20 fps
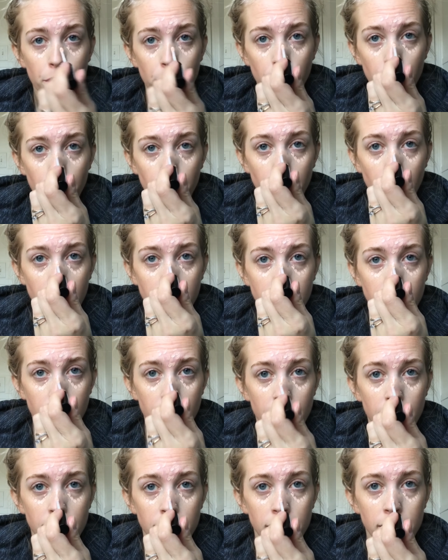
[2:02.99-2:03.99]
the
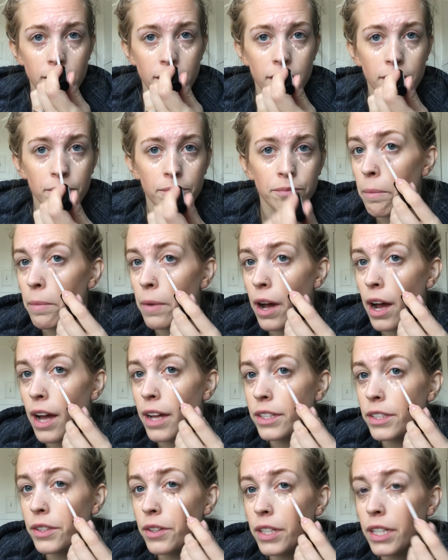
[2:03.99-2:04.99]
redness. I'm
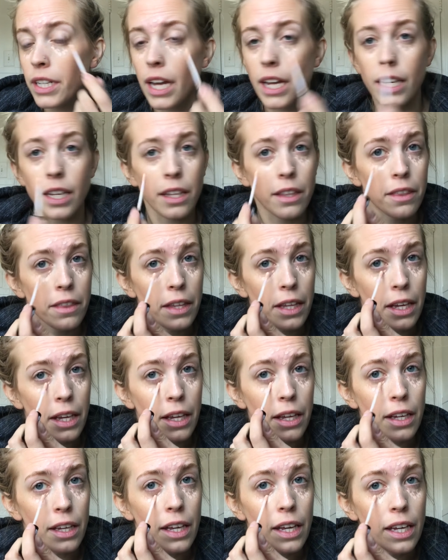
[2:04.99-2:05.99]
not doing
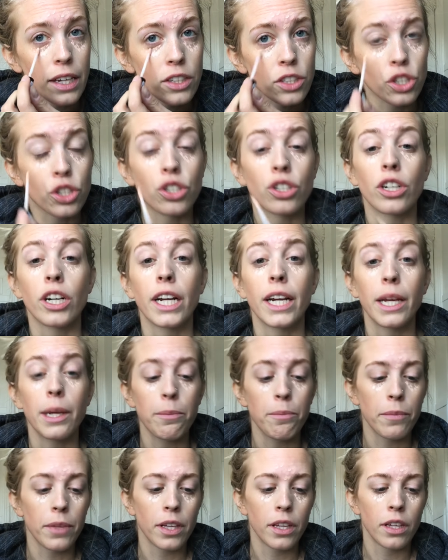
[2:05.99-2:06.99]
anything
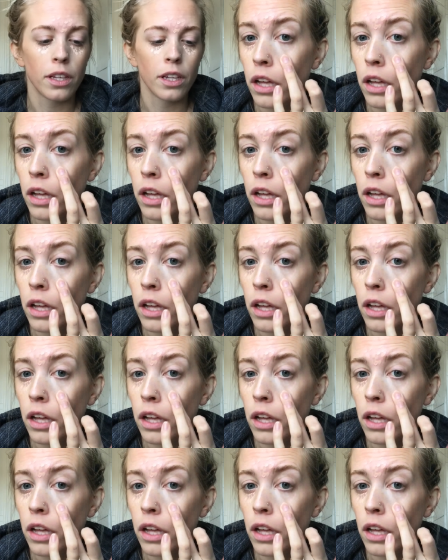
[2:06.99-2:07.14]
extreme.